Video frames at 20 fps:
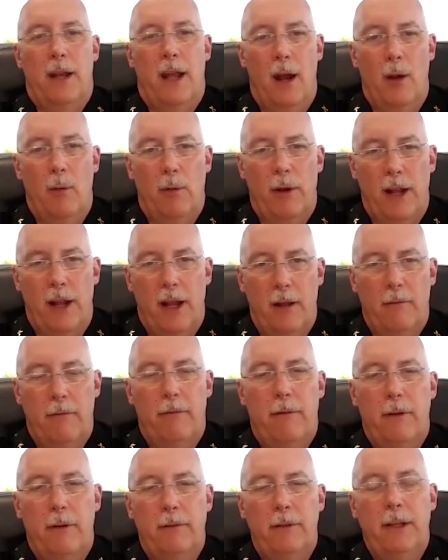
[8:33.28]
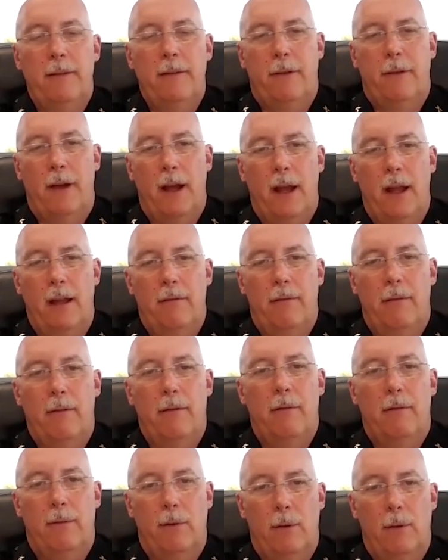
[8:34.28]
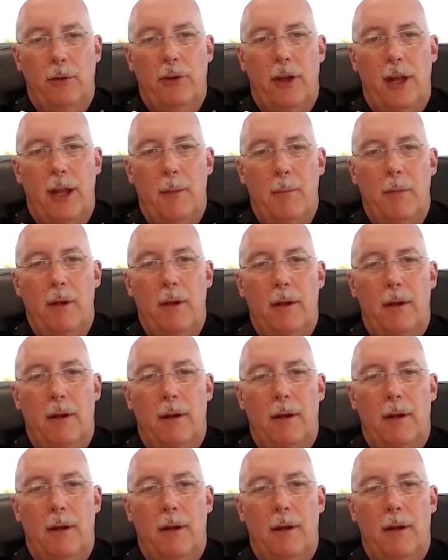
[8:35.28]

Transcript: now, we're down 55 full-time